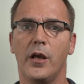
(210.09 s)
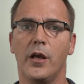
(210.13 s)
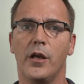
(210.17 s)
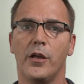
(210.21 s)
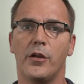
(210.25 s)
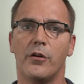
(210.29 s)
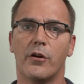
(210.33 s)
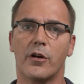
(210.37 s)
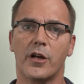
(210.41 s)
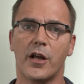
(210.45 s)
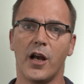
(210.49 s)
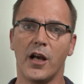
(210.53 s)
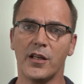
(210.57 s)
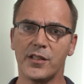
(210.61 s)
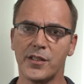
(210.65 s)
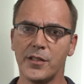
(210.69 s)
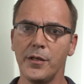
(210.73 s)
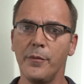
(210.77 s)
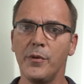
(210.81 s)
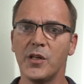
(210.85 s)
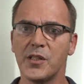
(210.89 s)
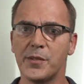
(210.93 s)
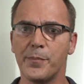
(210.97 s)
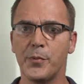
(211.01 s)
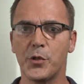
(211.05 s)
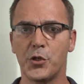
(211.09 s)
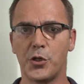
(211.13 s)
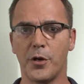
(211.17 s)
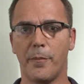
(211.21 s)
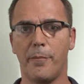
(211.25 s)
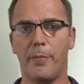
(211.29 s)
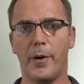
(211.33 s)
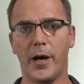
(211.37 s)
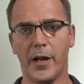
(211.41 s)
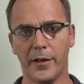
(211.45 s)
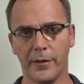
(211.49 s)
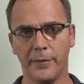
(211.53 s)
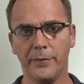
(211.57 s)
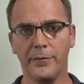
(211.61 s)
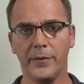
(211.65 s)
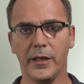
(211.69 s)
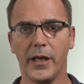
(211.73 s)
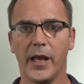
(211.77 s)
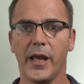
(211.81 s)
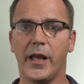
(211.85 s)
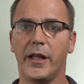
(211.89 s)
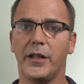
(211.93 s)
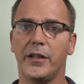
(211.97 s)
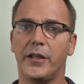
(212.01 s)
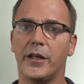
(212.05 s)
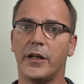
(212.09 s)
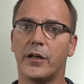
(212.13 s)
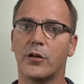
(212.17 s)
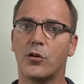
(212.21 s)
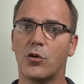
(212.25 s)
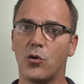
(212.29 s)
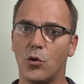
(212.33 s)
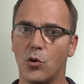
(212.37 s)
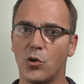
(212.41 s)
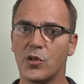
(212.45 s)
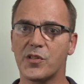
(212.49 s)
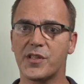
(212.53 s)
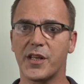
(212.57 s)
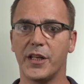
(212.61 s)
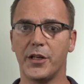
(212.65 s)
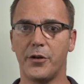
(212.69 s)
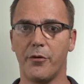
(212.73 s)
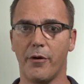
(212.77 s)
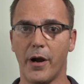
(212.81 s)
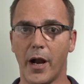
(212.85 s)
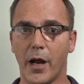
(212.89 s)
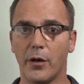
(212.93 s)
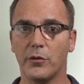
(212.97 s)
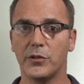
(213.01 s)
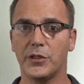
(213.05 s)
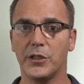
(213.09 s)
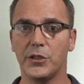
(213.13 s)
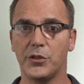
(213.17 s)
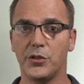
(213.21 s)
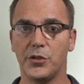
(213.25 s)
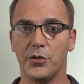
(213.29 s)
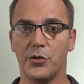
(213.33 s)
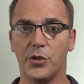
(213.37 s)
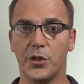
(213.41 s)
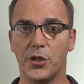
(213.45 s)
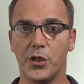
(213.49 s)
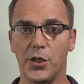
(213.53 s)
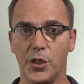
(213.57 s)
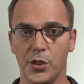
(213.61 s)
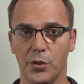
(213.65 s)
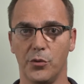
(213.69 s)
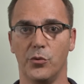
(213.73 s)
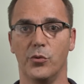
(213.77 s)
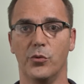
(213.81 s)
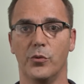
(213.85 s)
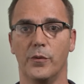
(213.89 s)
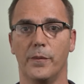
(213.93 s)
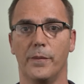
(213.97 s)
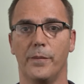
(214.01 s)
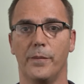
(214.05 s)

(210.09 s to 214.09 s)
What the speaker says: your customers push a button and their calls get routed to a queue.